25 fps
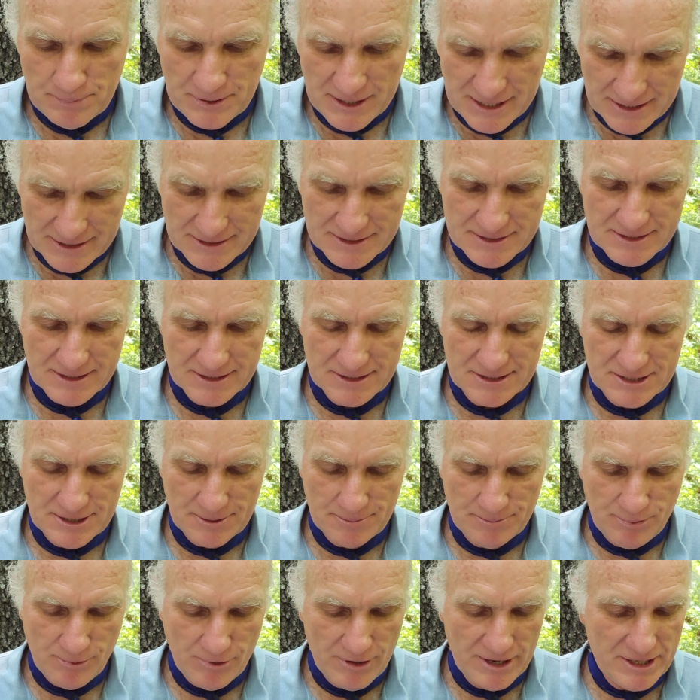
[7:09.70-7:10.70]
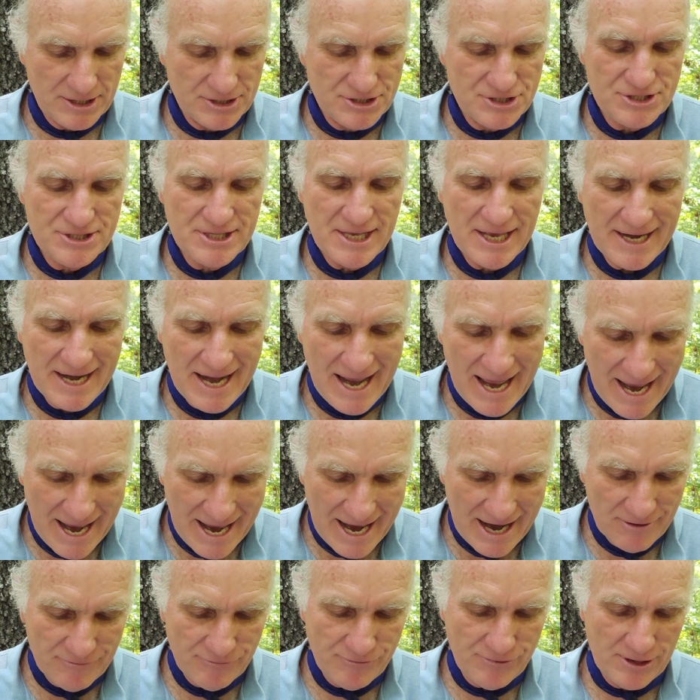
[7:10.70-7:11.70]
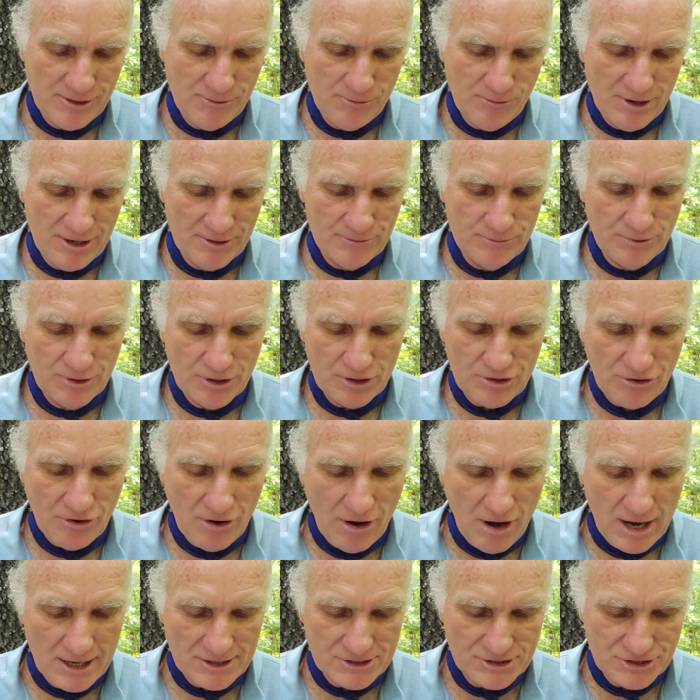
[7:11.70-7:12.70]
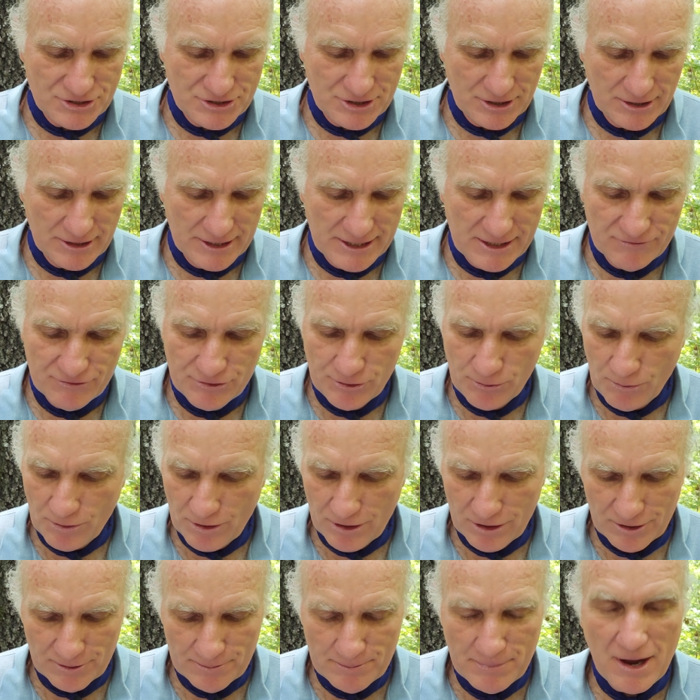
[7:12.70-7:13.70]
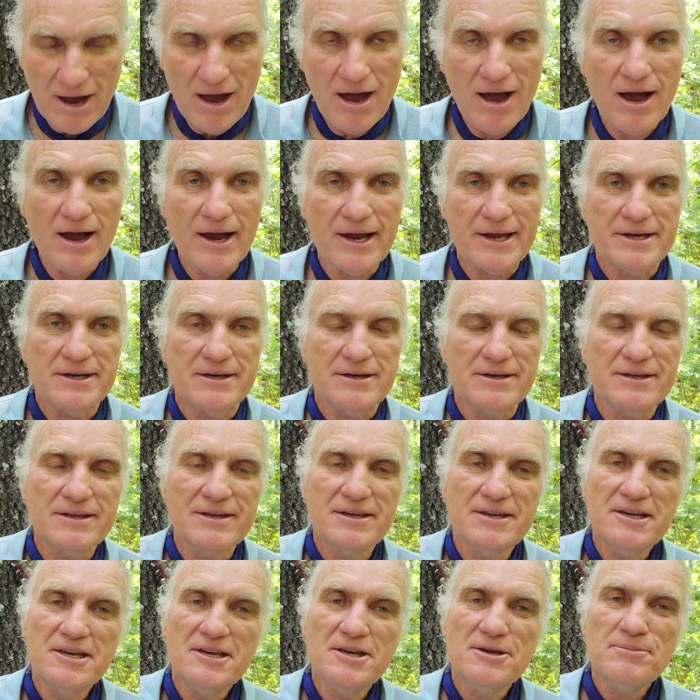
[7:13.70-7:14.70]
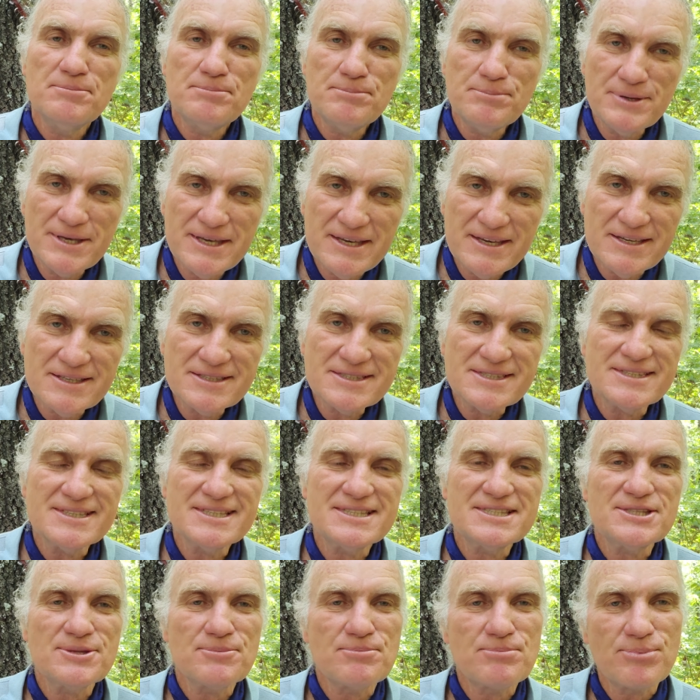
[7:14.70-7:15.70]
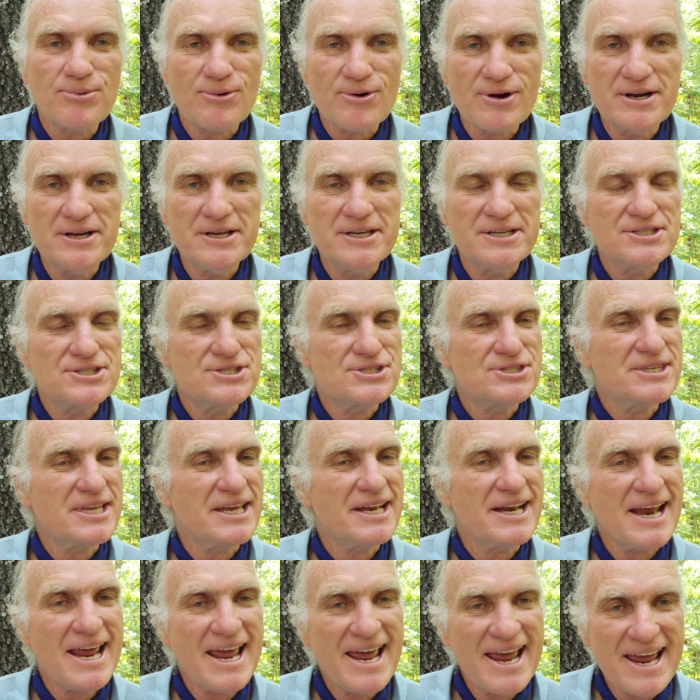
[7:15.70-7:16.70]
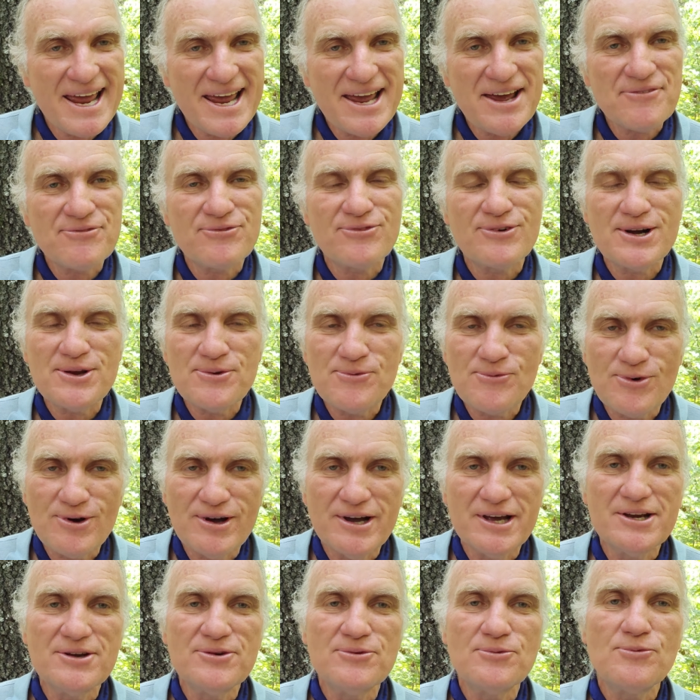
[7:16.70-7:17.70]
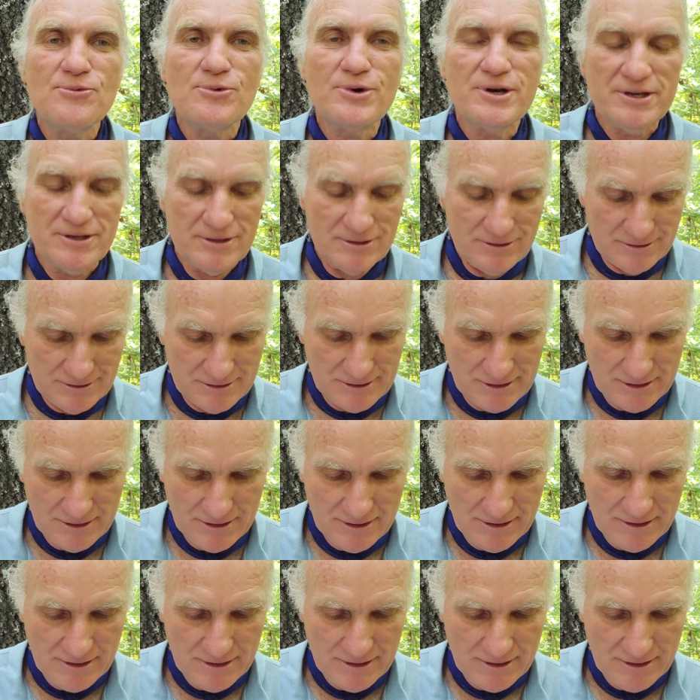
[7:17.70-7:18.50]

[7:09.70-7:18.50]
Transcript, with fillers: Peace is the bridge that everyone will cross to leave the world behind. Peace is the bridge that everyone will